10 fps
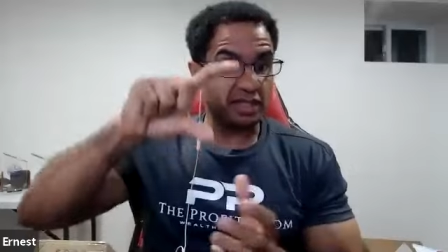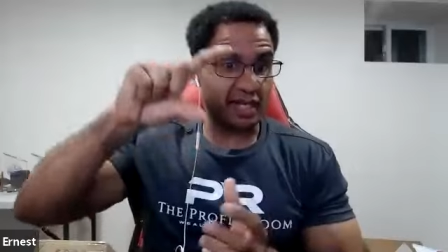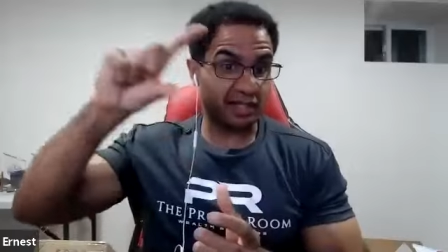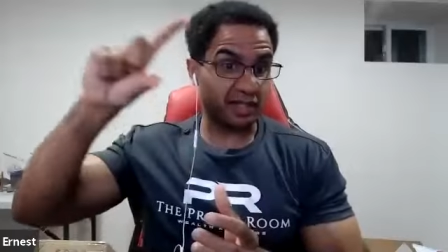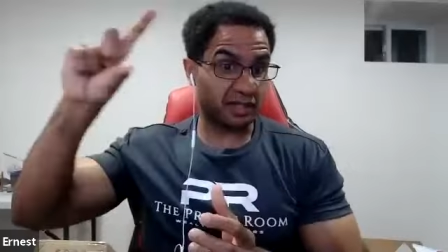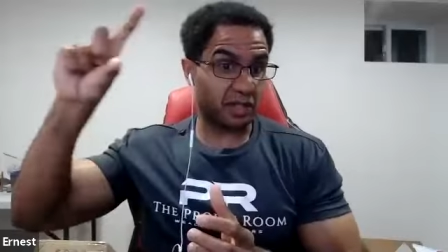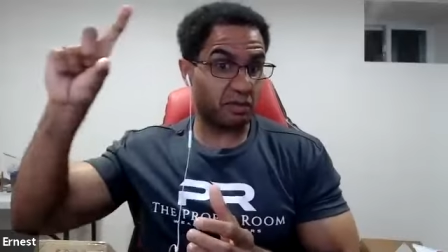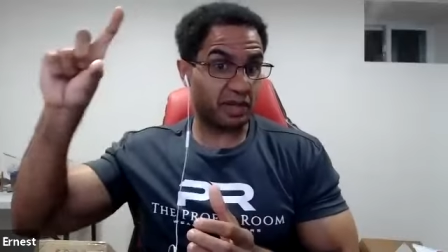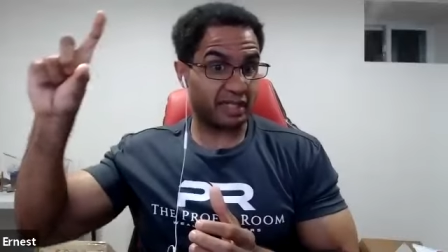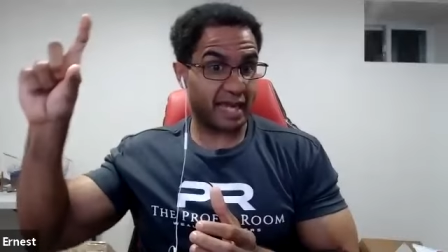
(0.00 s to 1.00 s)
soon as I
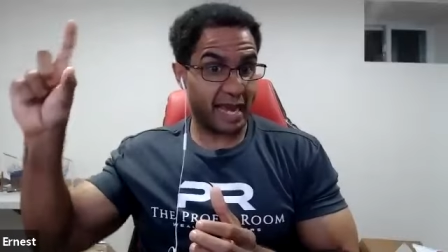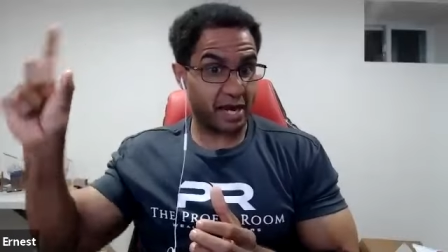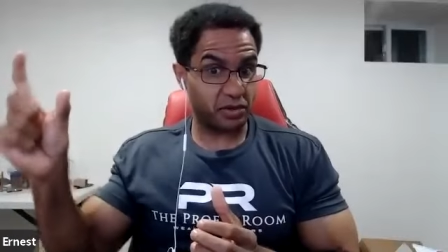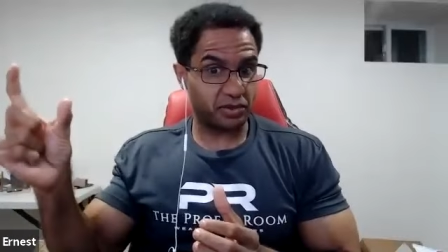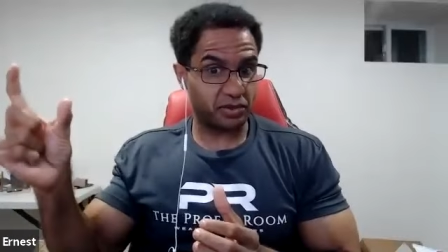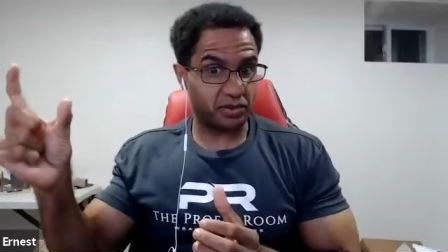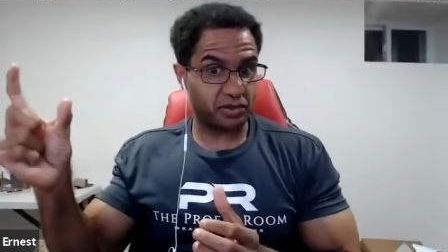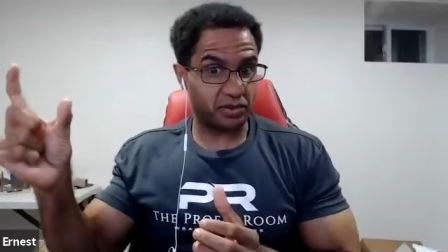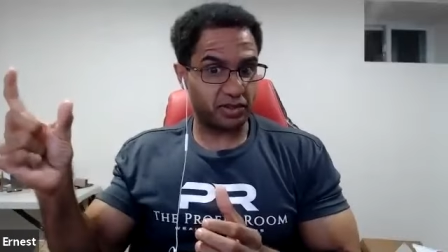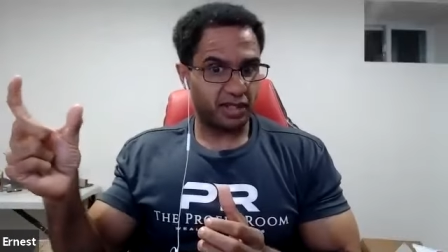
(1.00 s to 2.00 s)
took the money
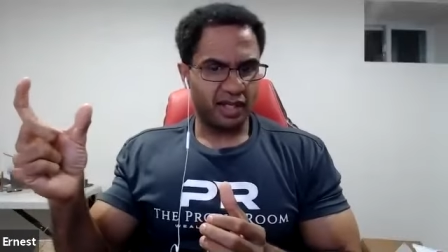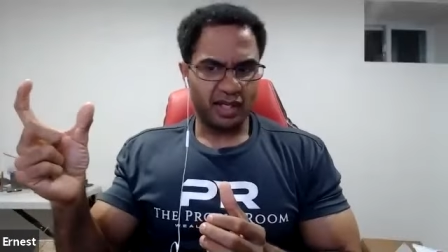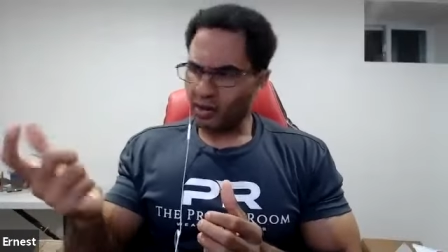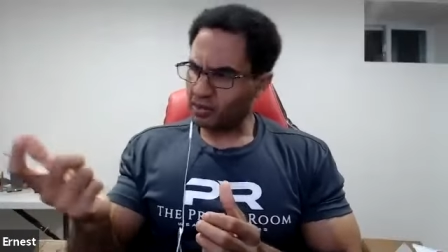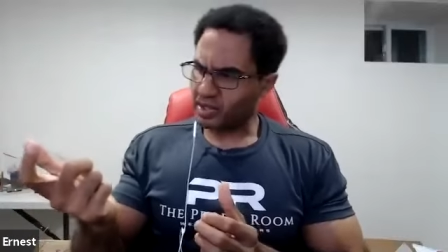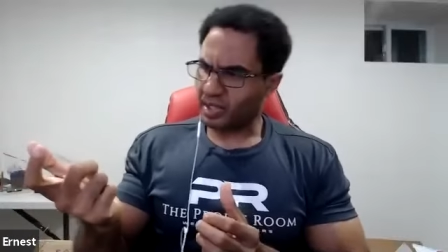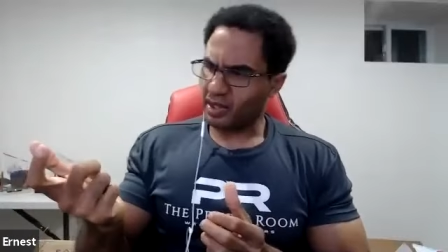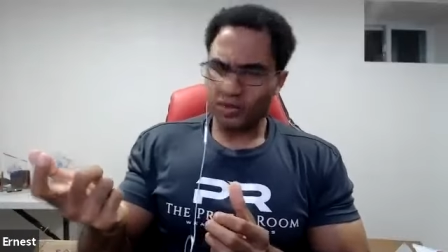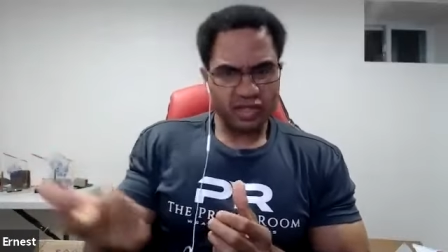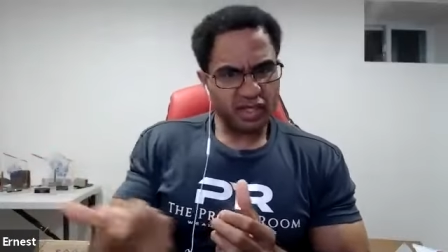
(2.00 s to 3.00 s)
out, I was
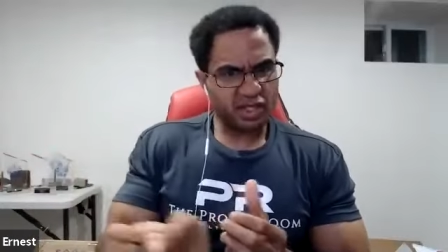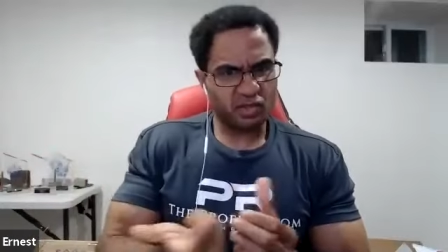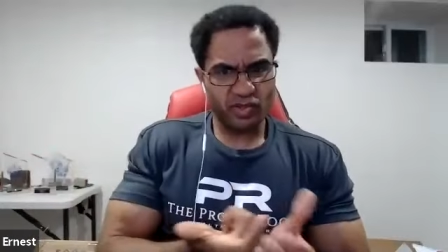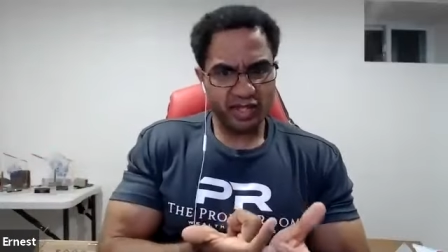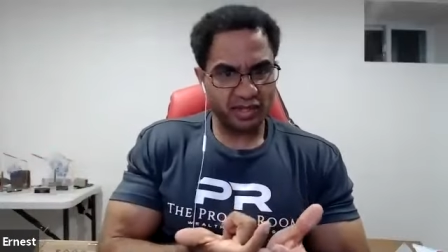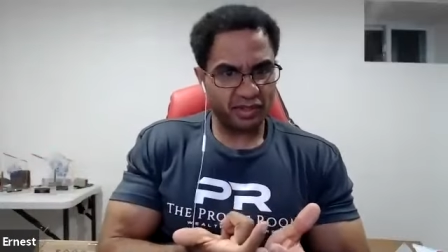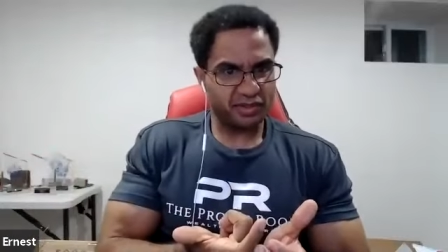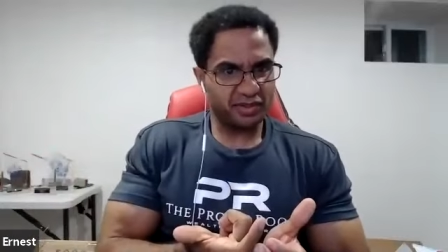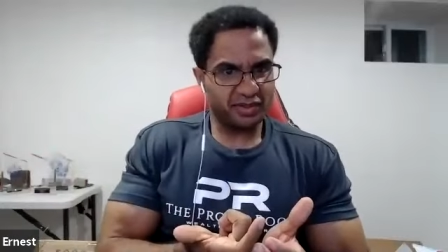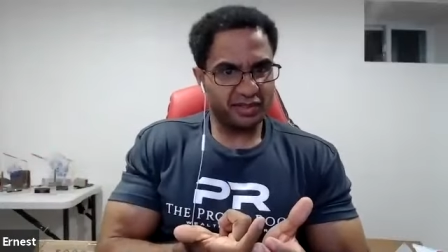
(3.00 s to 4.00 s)
like, oh, this is
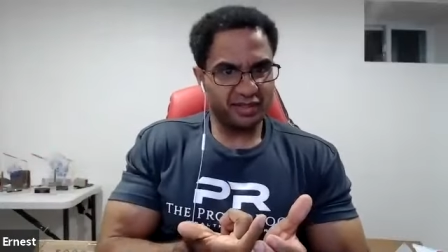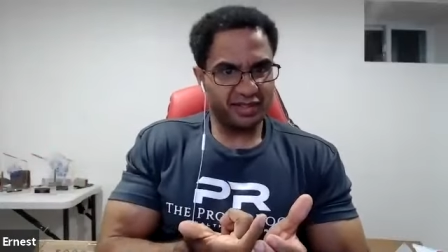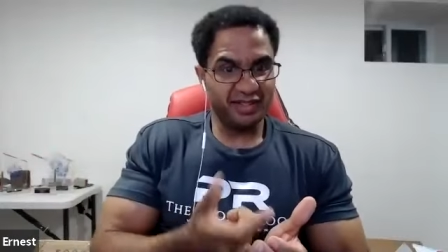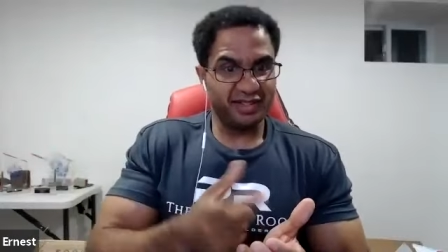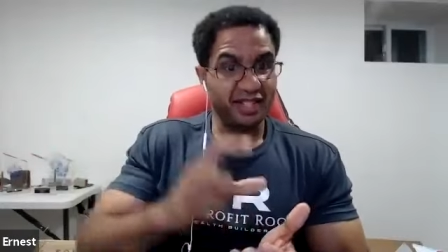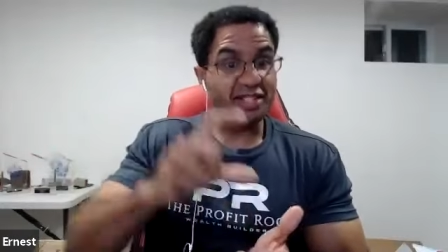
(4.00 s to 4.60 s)
real. This